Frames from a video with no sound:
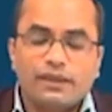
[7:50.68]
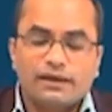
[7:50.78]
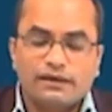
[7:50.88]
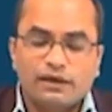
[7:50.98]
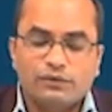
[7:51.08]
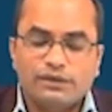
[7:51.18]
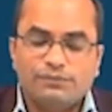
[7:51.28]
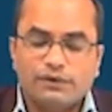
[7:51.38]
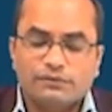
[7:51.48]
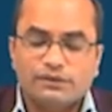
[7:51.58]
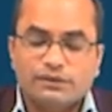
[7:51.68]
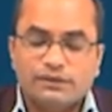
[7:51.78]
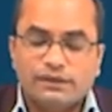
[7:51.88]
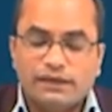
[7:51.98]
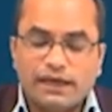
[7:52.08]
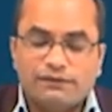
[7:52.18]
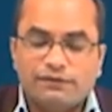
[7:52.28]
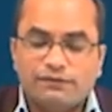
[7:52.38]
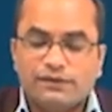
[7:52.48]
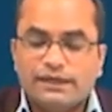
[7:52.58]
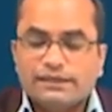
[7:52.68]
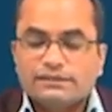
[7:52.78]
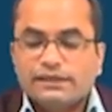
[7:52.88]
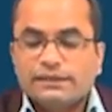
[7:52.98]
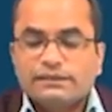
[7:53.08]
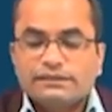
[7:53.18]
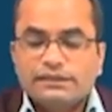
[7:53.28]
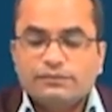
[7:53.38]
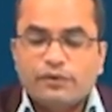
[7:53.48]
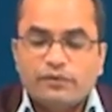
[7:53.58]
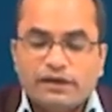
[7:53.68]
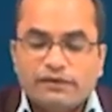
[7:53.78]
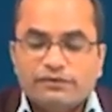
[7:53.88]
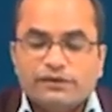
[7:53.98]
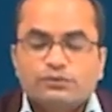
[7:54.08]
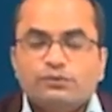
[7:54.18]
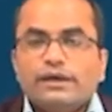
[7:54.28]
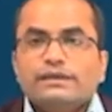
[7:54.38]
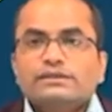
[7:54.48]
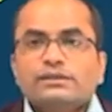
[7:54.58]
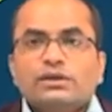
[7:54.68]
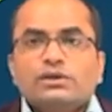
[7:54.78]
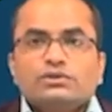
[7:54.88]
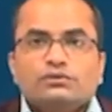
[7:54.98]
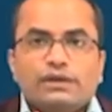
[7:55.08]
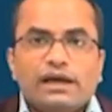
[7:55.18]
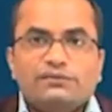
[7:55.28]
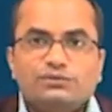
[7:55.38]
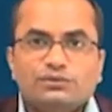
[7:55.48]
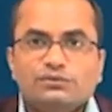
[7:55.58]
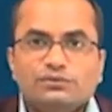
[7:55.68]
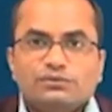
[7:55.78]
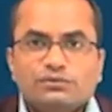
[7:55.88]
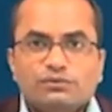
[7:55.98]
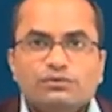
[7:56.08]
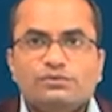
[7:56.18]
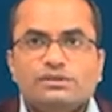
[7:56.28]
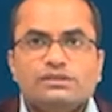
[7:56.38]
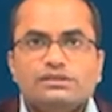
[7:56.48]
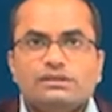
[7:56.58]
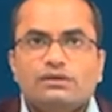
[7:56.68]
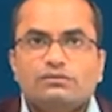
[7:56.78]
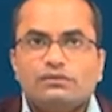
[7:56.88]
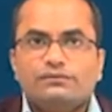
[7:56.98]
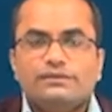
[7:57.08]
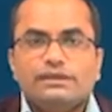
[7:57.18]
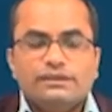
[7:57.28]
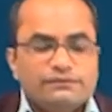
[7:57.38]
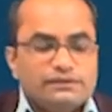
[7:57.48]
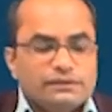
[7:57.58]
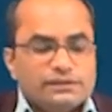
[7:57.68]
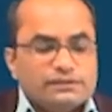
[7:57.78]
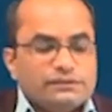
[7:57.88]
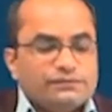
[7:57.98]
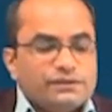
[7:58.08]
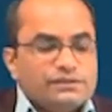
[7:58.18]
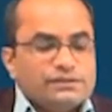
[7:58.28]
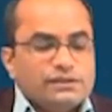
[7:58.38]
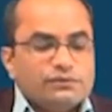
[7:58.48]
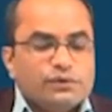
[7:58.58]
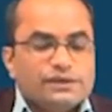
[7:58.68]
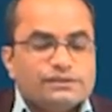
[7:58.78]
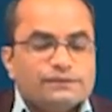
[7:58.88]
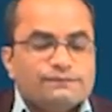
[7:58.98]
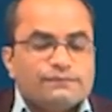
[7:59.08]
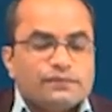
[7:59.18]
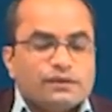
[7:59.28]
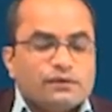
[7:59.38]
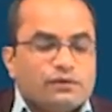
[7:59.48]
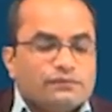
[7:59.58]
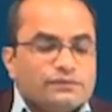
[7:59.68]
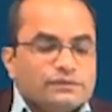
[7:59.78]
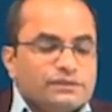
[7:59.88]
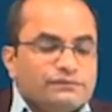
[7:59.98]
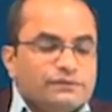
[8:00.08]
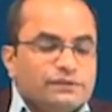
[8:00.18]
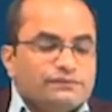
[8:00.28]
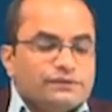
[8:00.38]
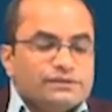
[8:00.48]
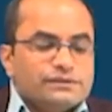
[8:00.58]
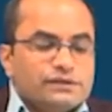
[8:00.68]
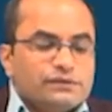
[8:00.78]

And now, e power alpha 1 x and this e power alpha 2 x. So, we have two solutions now of the given this differential equation of this given differential